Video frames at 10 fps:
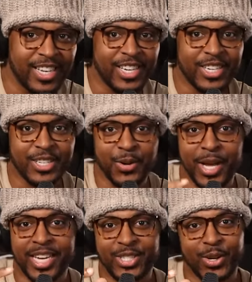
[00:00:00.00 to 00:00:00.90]
So
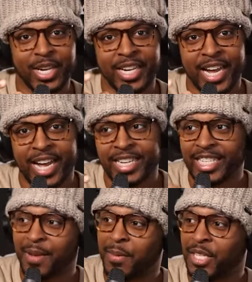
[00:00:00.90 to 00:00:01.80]
that sort of
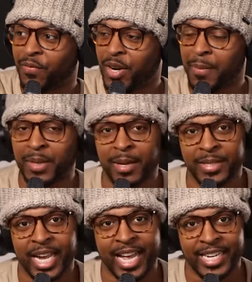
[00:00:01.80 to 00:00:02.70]
concept is flipped
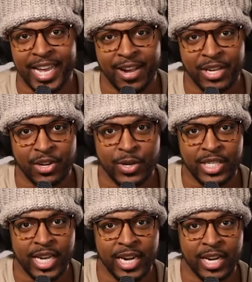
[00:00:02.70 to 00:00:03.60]
upside down in
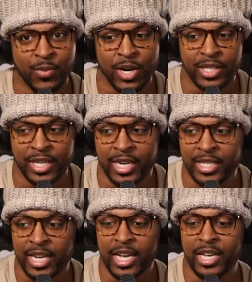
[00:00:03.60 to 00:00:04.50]
Christianity, where it says
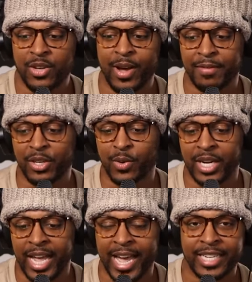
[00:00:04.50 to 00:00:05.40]
you have to
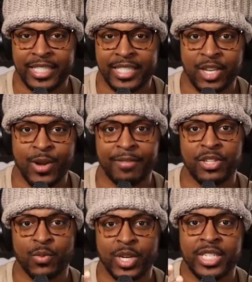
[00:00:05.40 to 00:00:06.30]
relax and you have to
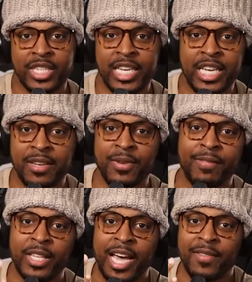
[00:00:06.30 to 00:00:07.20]
receive. You have
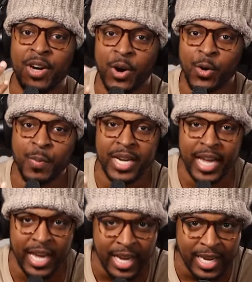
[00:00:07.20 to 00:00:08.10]
to have an open
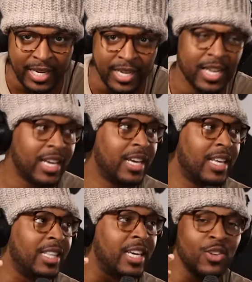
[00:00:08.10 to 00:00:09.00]
hand and
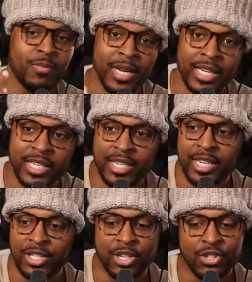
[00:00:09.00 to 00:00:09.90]
the humility
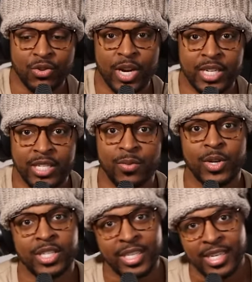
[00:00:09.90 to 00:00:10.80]
to trust in what
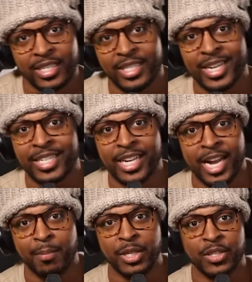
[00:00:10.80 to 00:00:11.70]
Jesus has
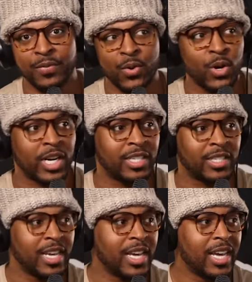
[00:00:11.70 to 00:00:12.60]
accomplished for us.
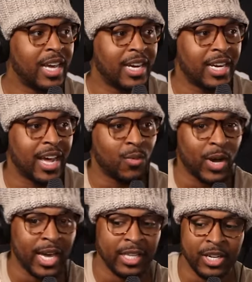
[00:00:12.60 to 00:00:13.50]
And in that
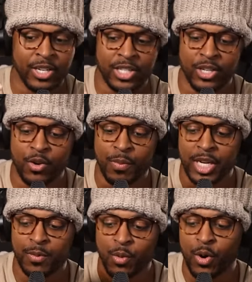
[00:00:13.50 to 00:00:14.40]
way, there's so
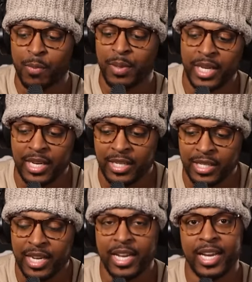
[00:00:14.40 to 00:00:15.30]
much more peace
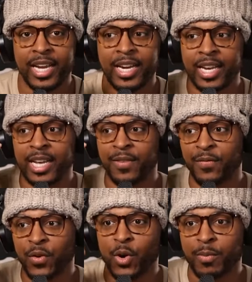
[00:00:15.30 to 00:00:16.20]
and it
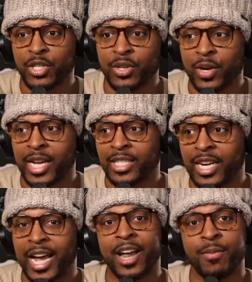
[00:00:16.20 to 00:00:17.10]
informs you as to
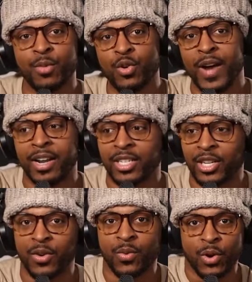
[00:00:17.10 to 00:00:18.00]
how to move out into
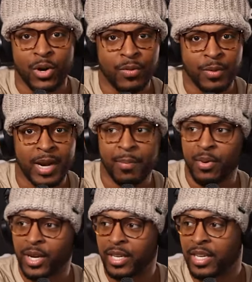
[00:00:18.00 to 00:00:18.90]
the world from that
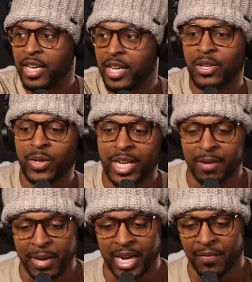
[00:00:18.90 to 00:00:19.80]
point. So it's like,
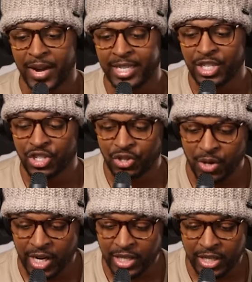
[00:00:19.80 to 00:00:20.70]
man, if I just
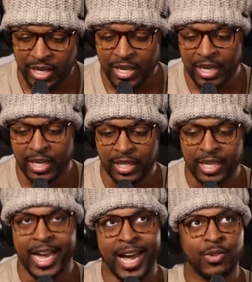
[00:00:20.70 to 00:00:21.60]
trust and look
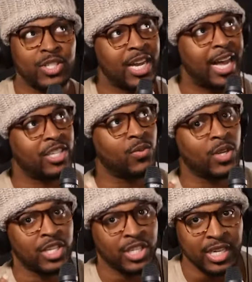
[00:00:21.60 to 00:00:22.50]
outside to what
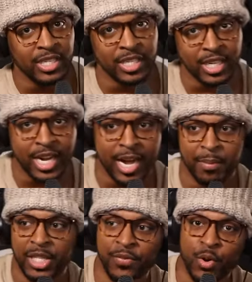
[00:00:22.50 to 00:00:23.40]
Jesus
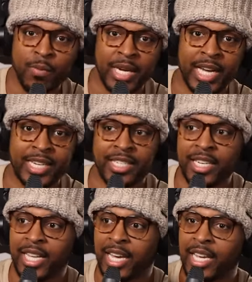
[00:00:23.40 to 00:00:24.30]
accomplished for me, I see
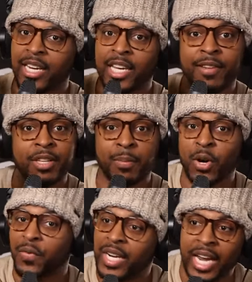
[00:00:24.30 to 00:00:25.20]
that he lived the
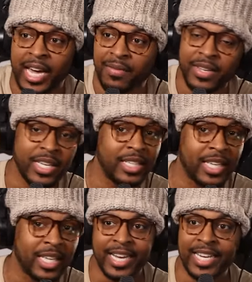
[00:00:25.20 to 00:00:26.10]
perfect life that
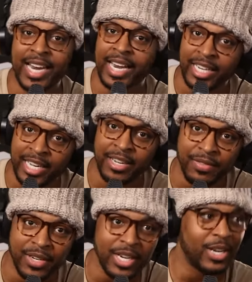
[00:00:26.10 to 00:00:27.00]
I could not live,
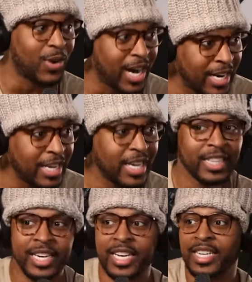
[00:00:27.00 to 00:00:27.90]
right?
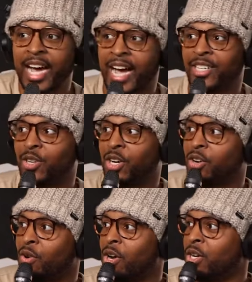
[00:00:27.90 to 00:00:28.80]
Then he dies on a
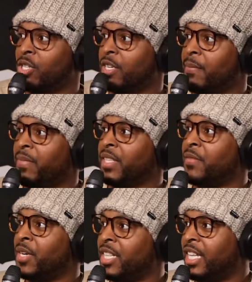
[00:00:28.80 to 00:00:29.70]
cross for
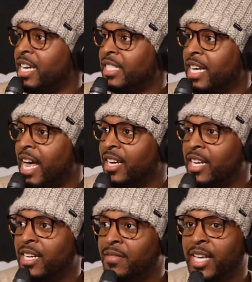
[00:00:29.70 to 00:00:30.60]
the things that I
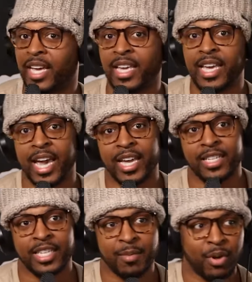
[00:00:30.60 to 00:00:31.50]
love that he hates,
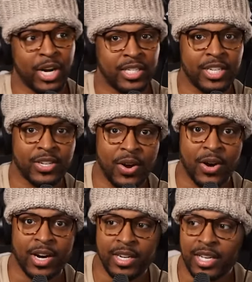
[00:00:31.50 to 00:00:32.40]
that breaks his heart.